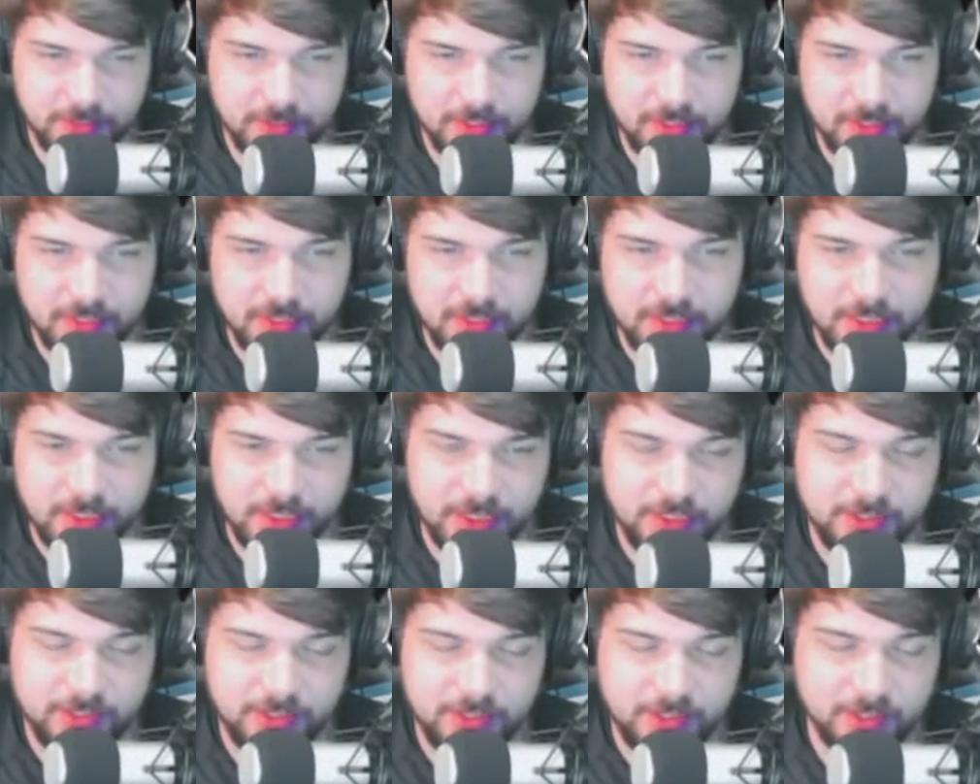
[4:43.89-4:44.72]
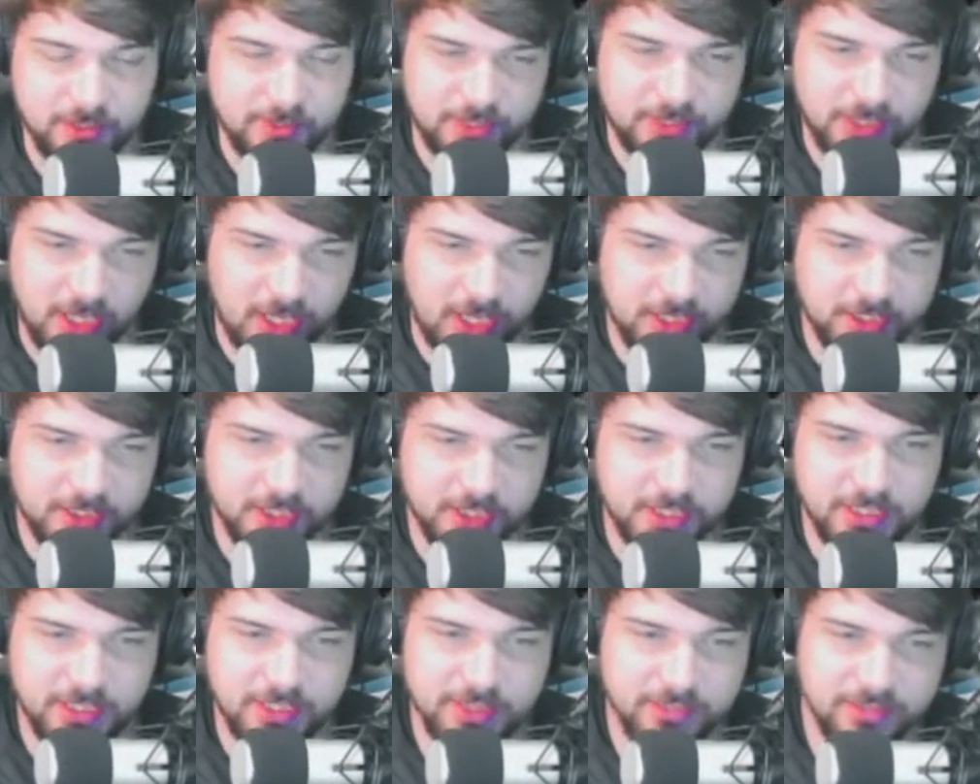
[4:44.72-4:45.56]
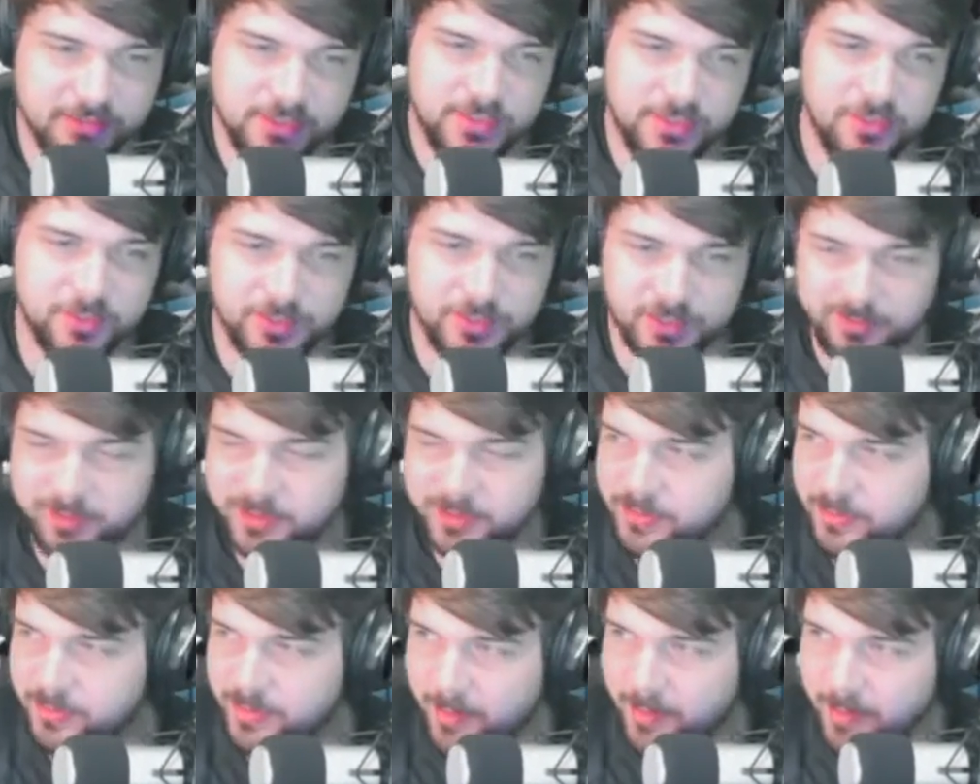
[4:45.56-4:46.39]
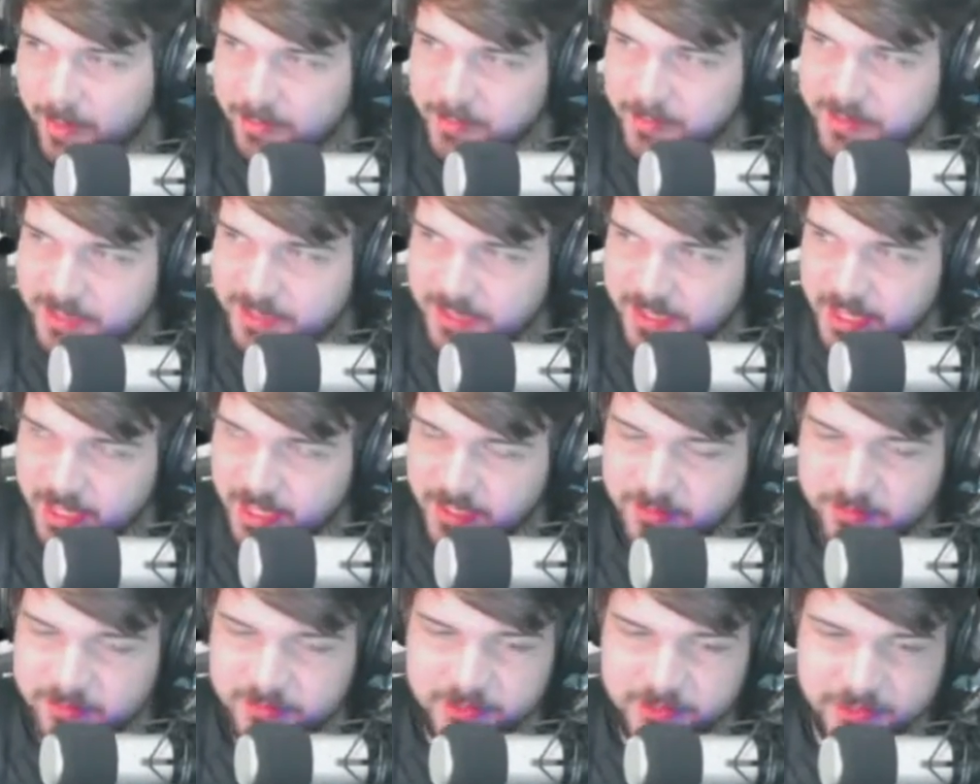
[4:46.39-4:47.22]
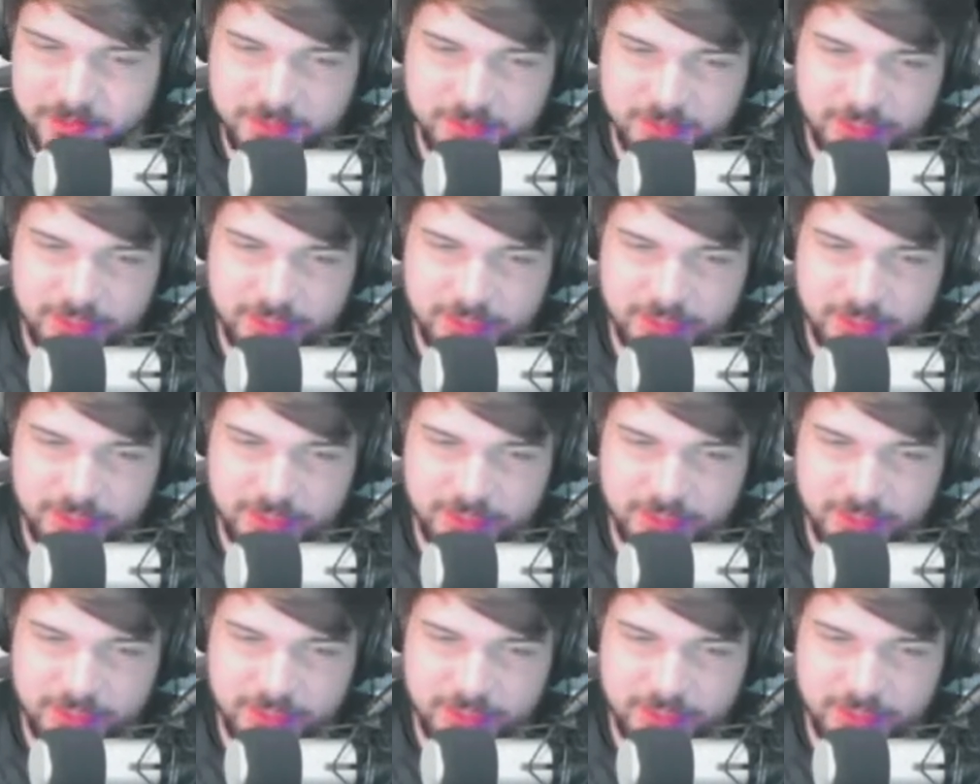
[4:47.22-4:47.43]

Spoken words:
Dodging, switching between weapons and items.